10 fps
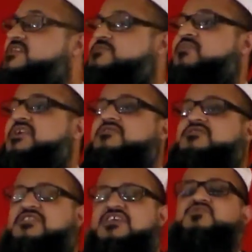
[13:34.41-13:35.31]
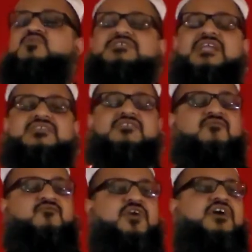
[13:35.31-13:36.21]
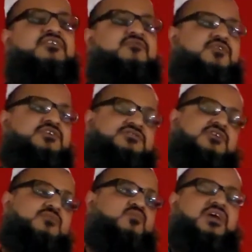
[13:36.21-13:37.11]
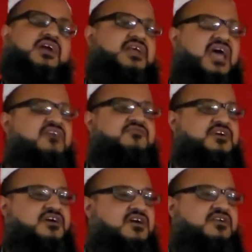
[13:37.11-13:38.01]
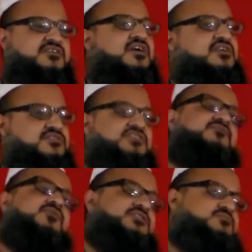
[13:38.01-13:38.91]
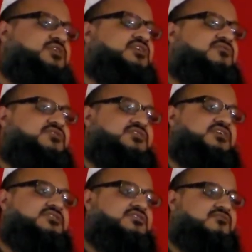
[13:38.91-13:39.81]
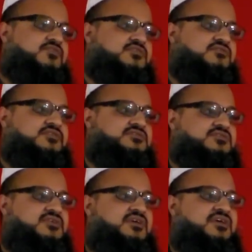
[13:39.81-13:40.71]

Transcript: verse, but this was like the very first time we had ever heard this verse being recited in front of us.